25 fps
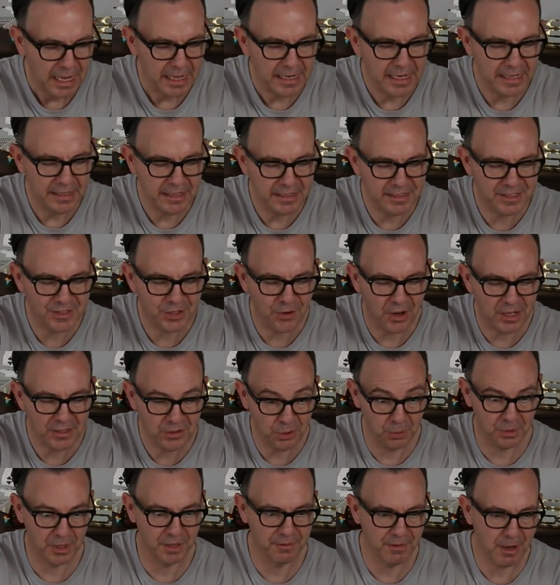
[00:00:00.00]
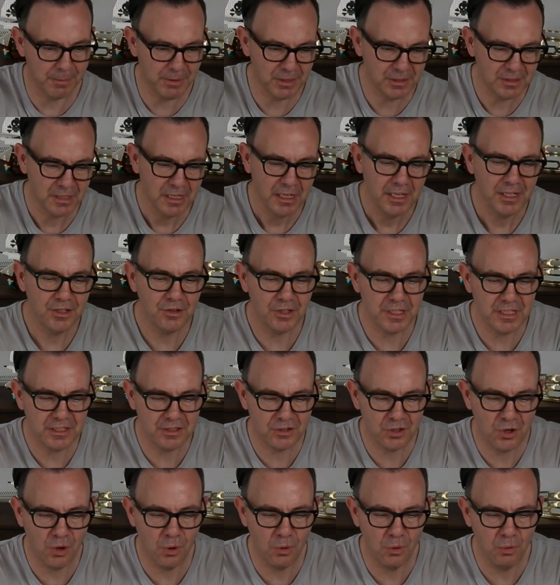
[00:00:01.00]
And then inside, talking of rubbers, you've got
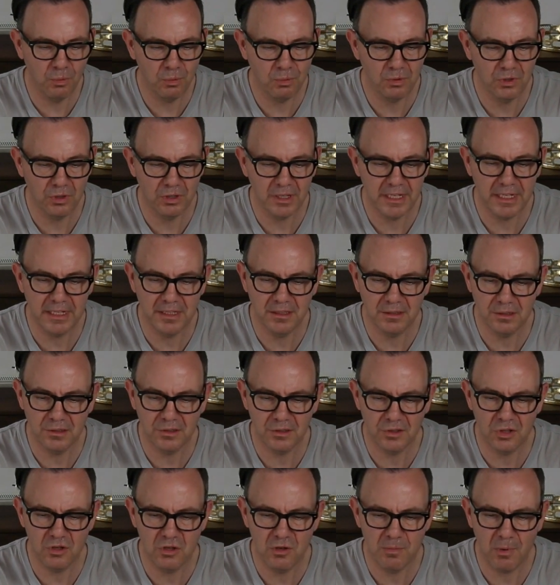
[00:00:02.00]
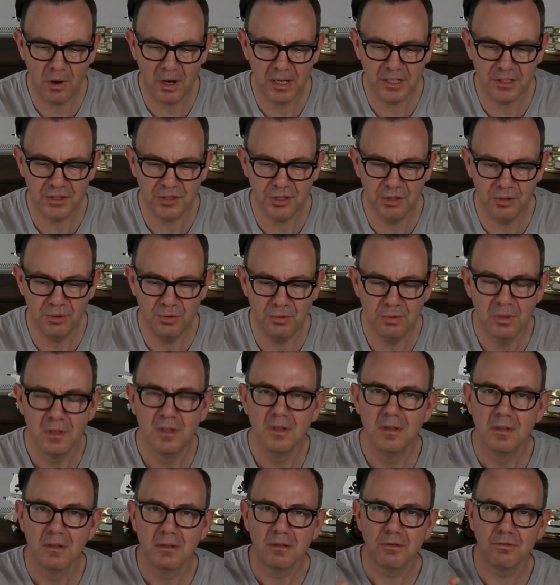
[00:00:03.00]
this cool looking 2x2